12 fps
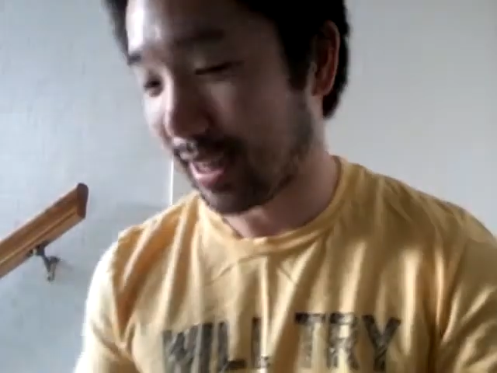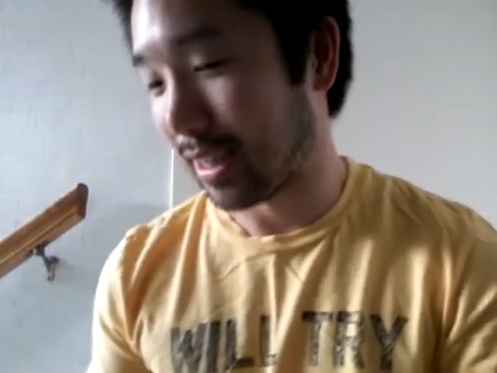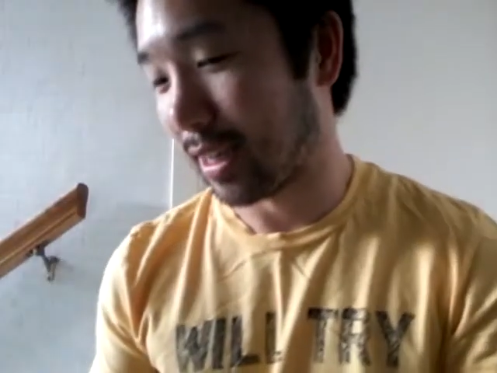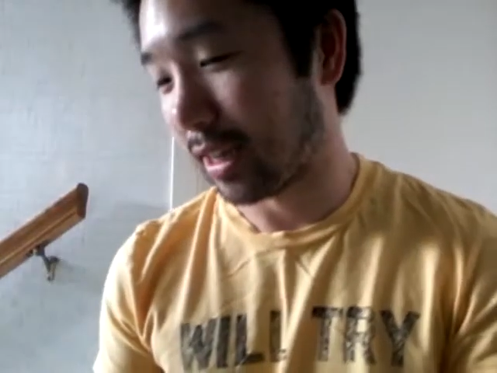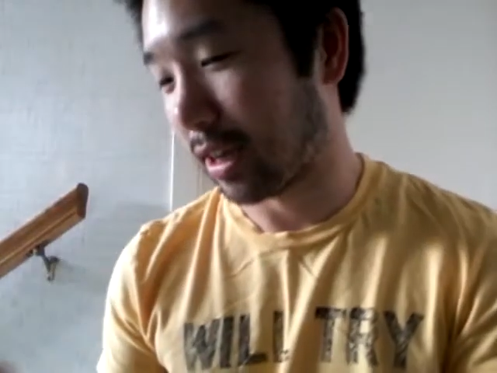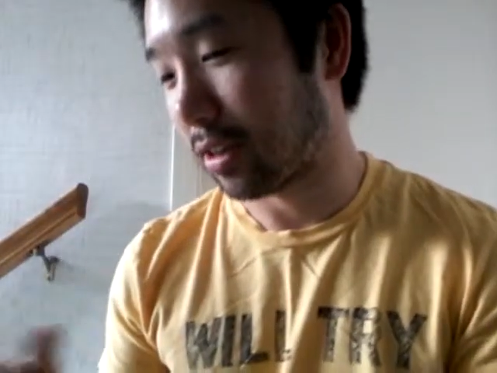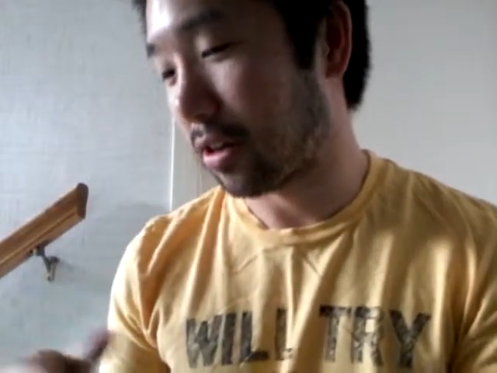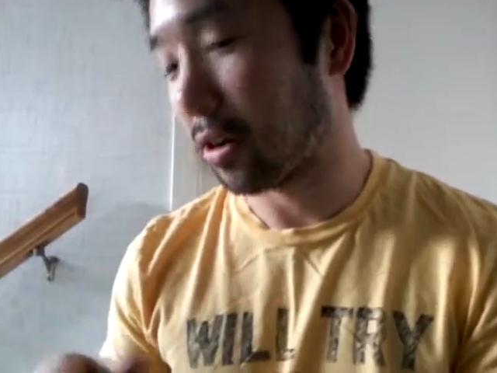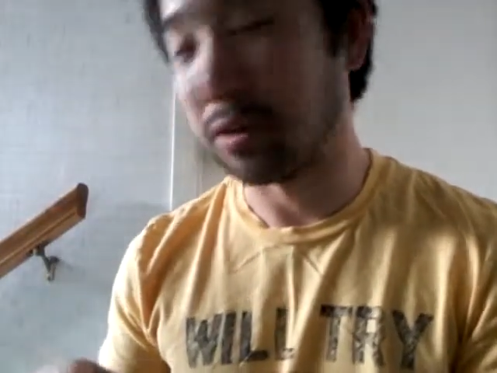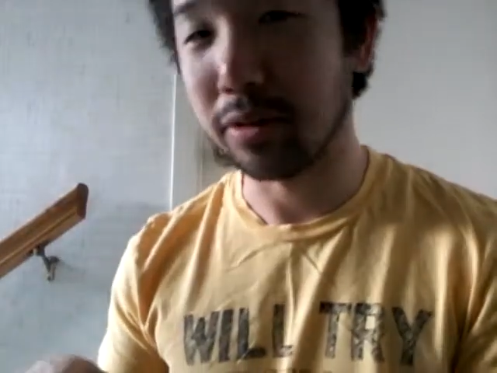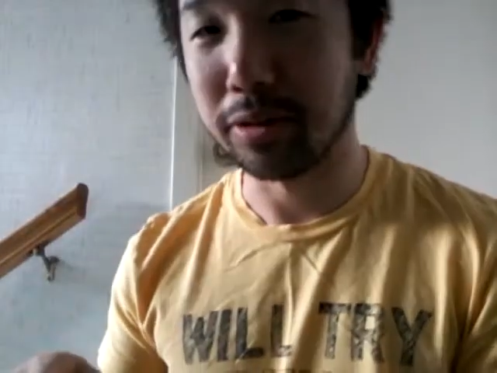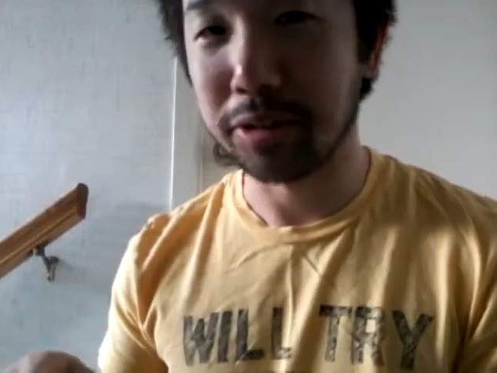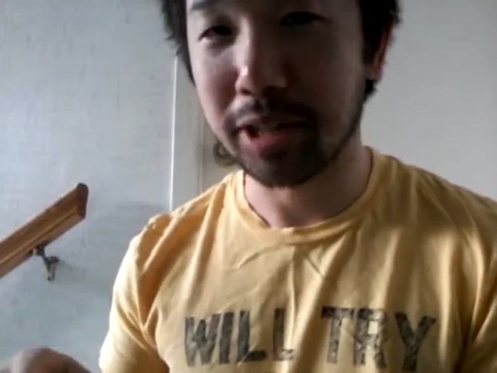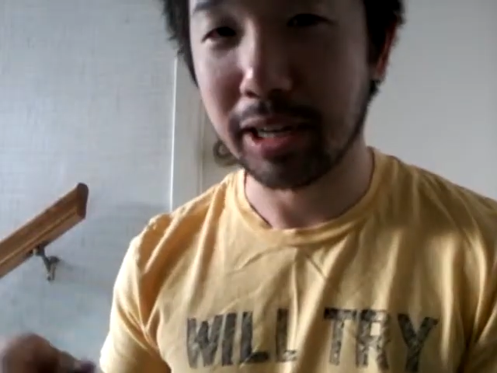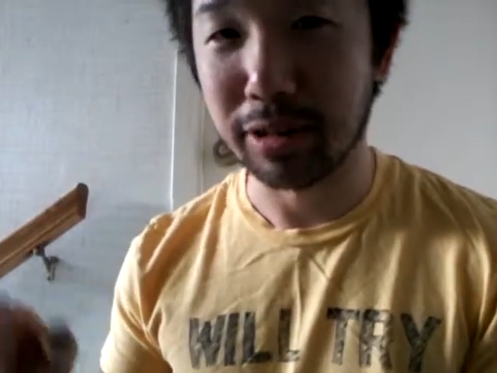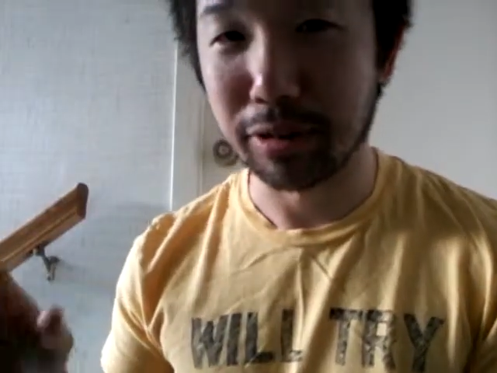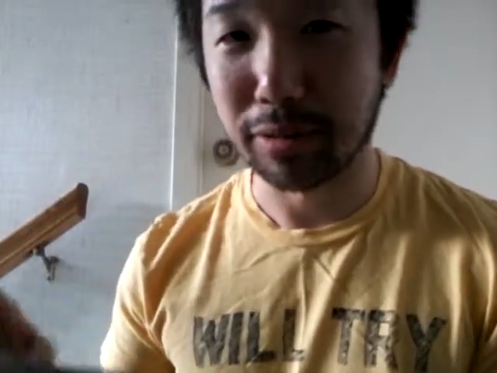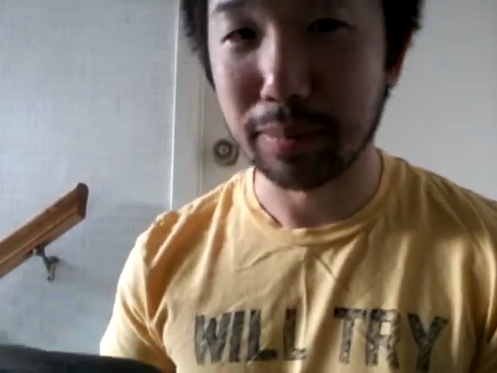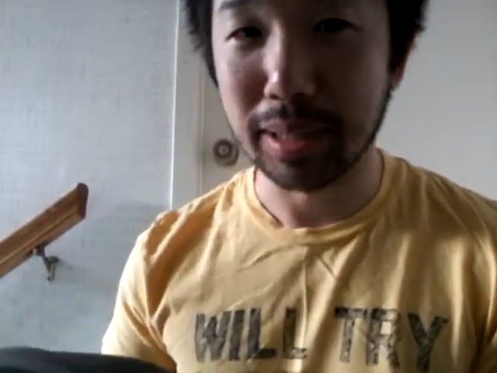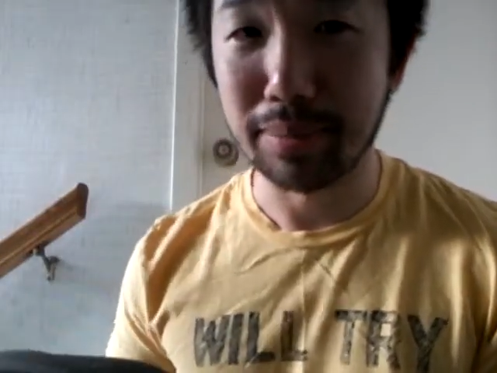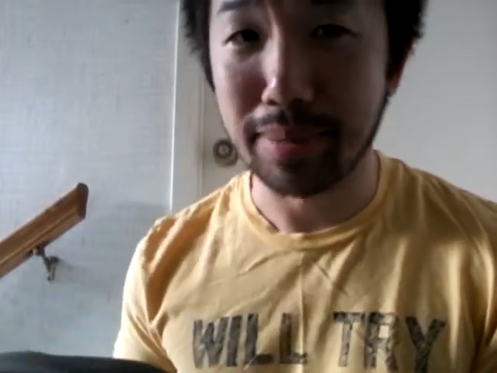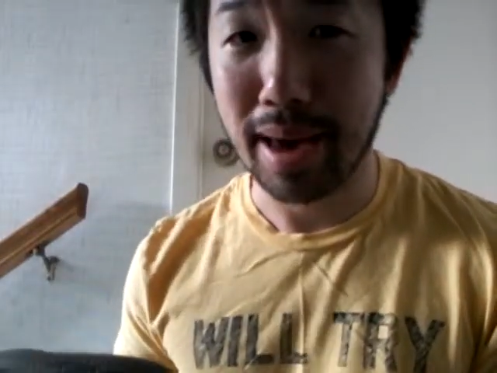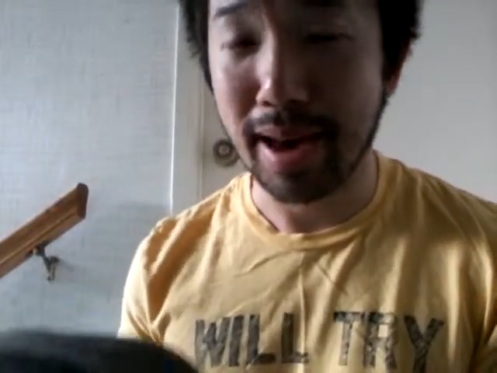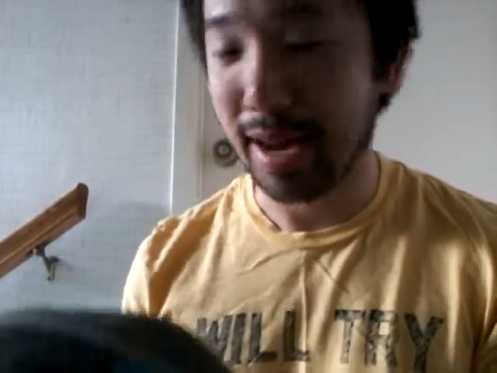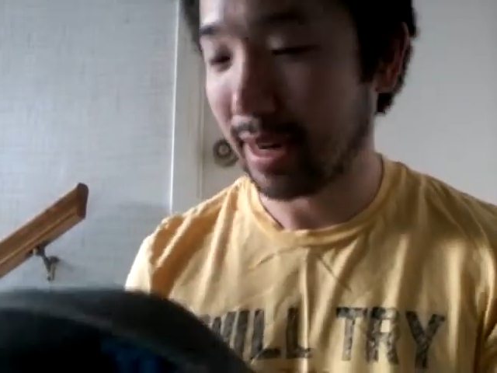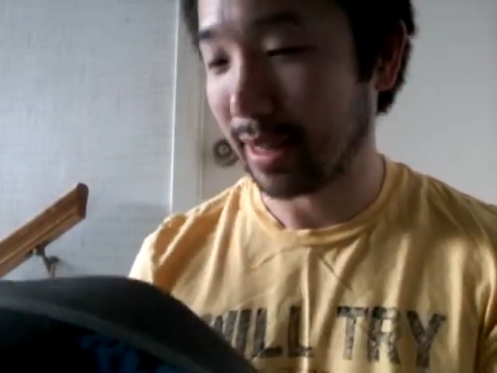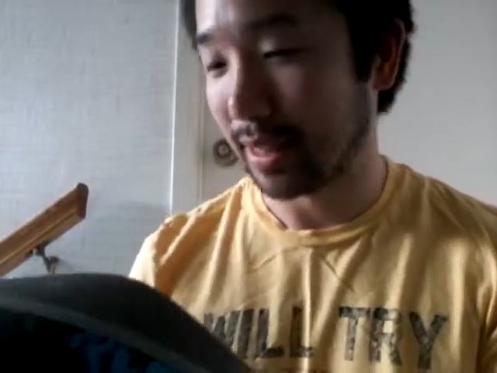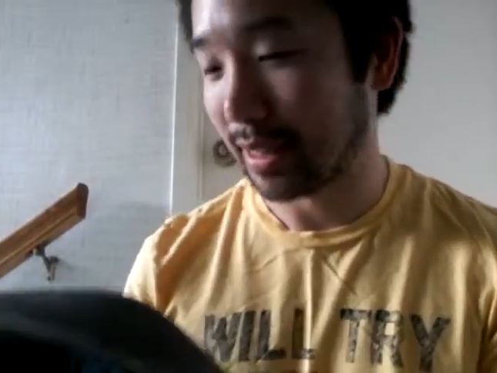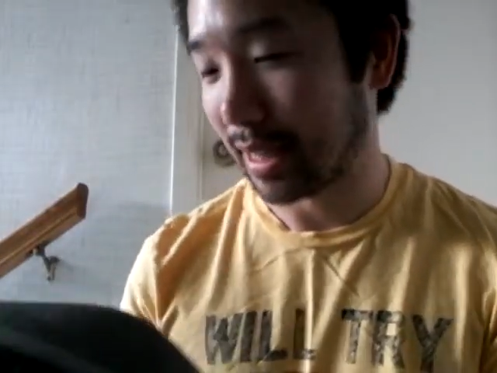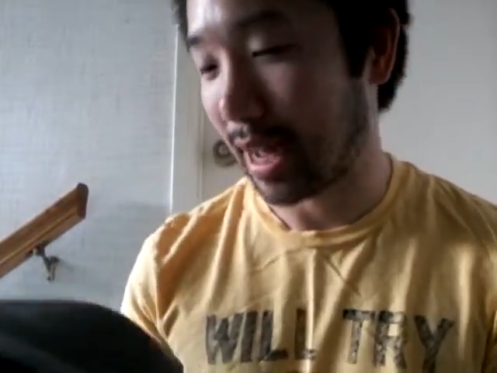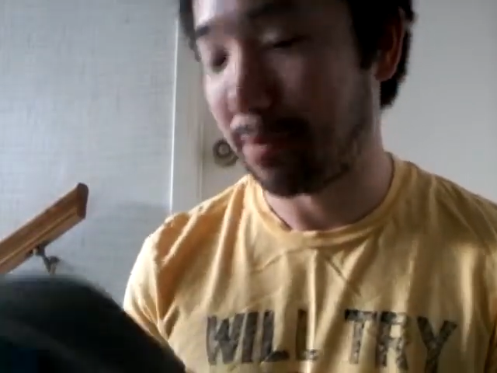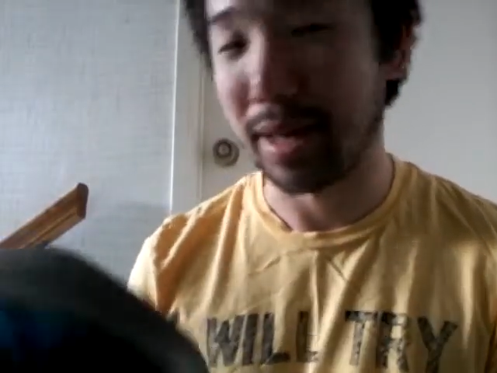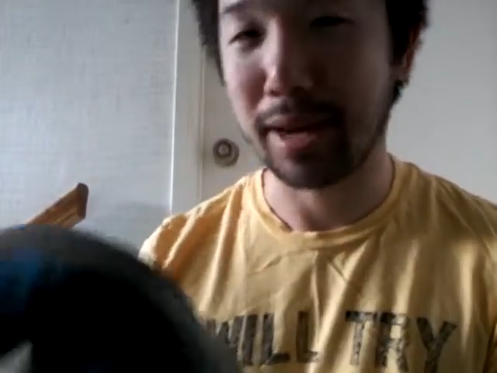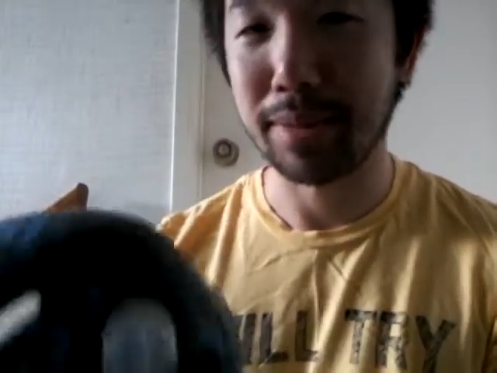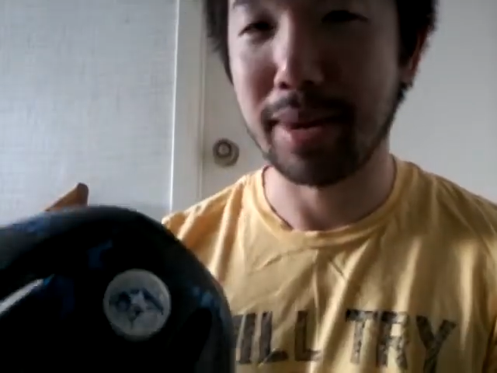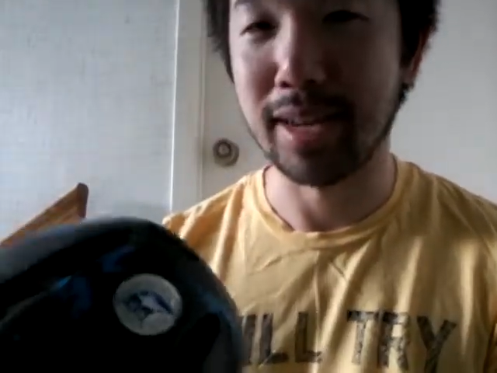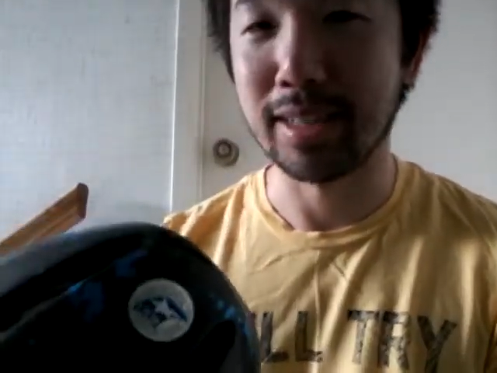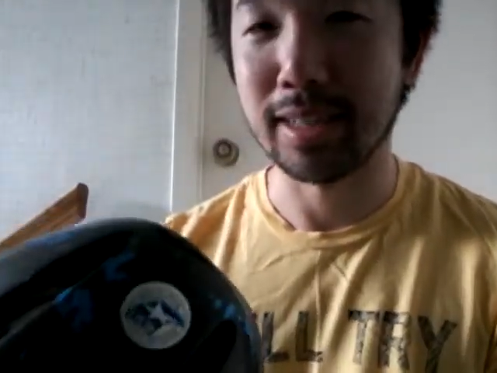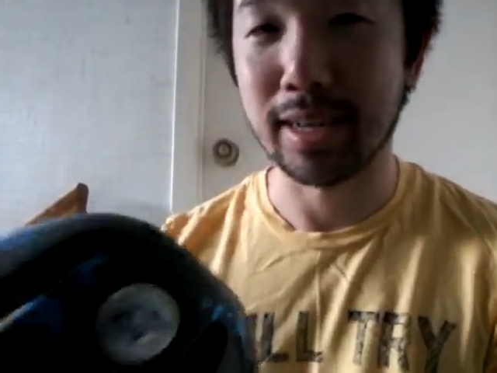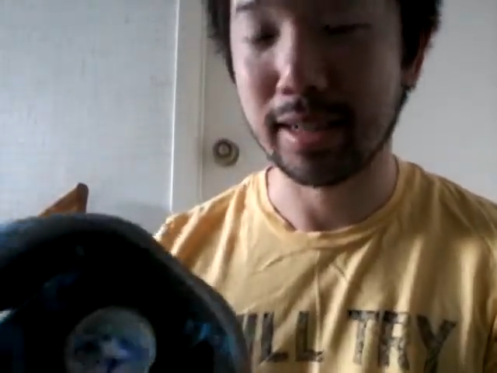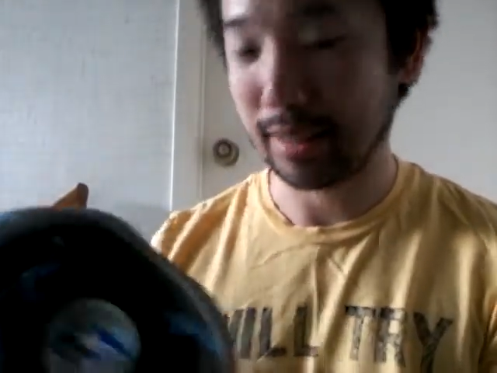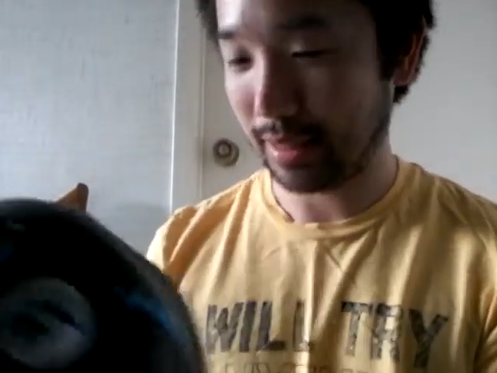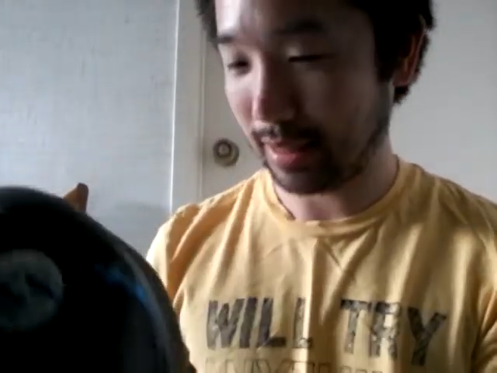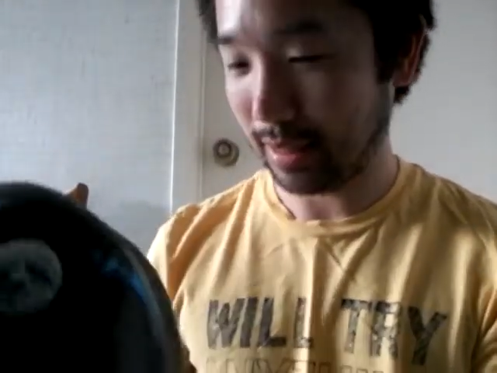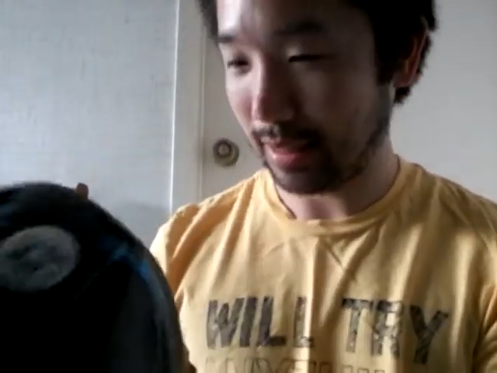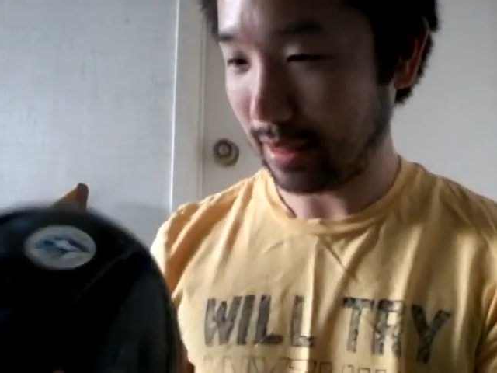anything like goes terribly bad. At least I have my head intact.